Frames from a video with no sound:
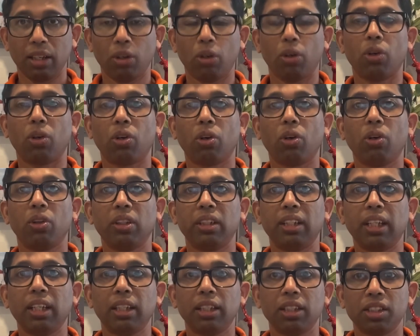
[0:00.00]
or
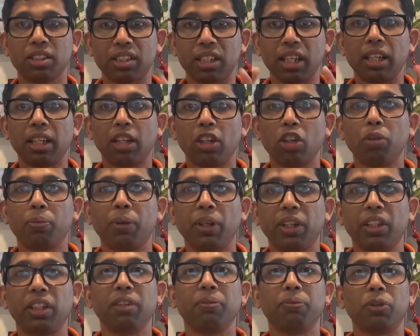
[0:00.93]
all the standard
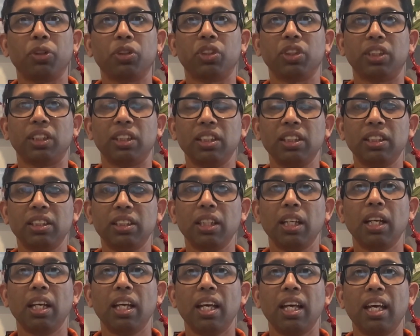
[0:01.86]
operating
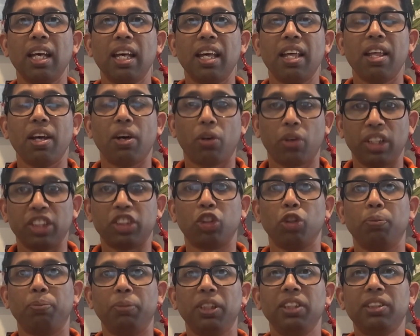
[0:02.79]
procedures or
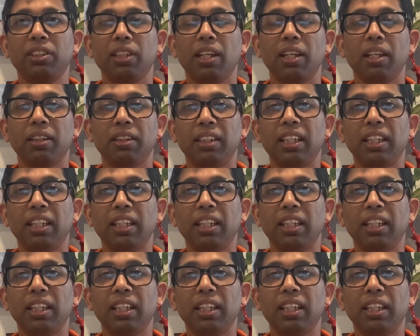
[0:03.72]
SOPs,